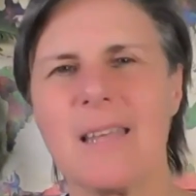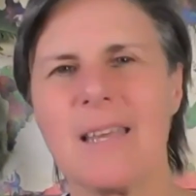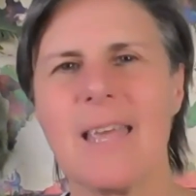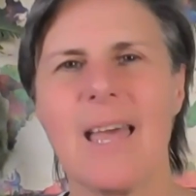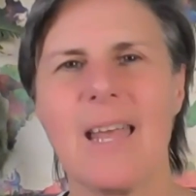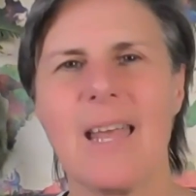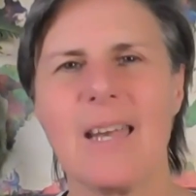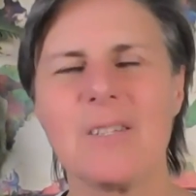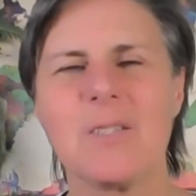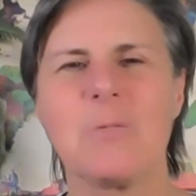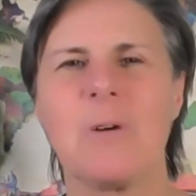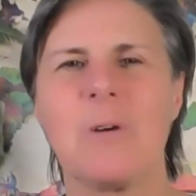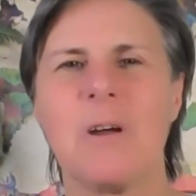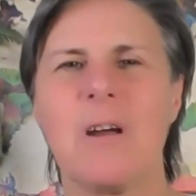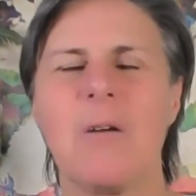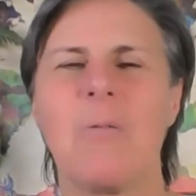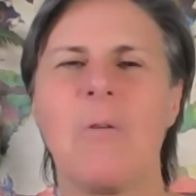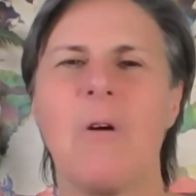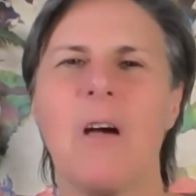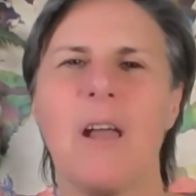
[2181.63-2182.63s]
I get it to
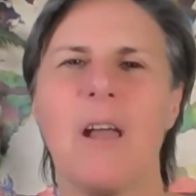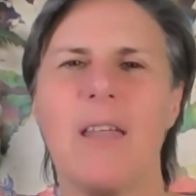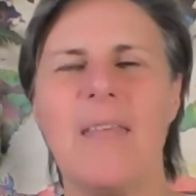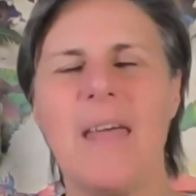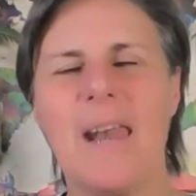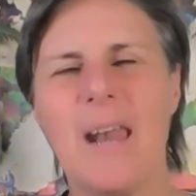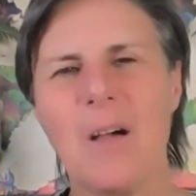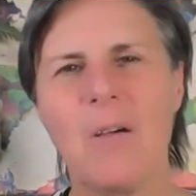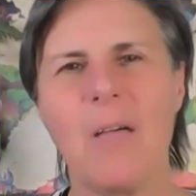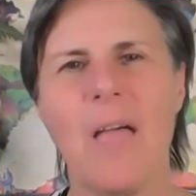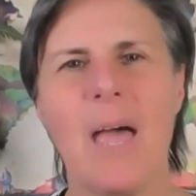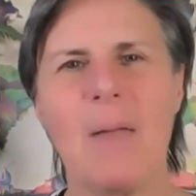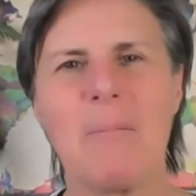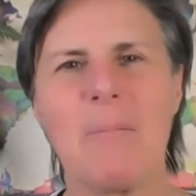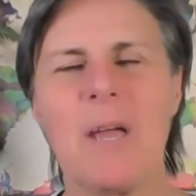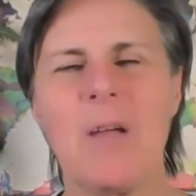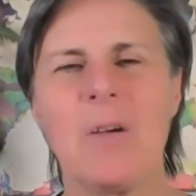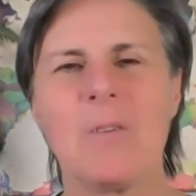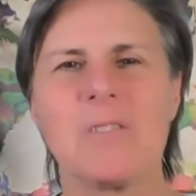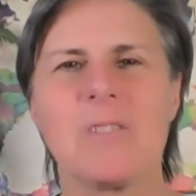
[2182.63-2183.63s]
where I want and then I'll add
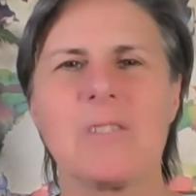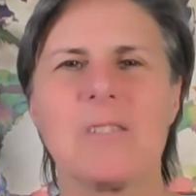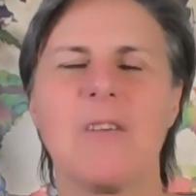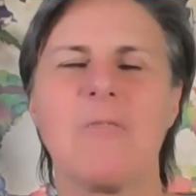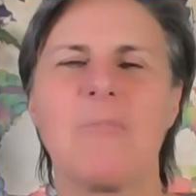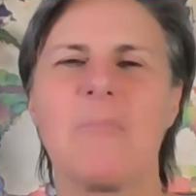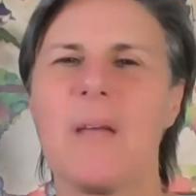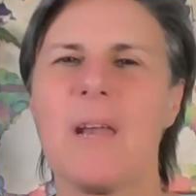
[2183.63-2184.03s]
my own stuff.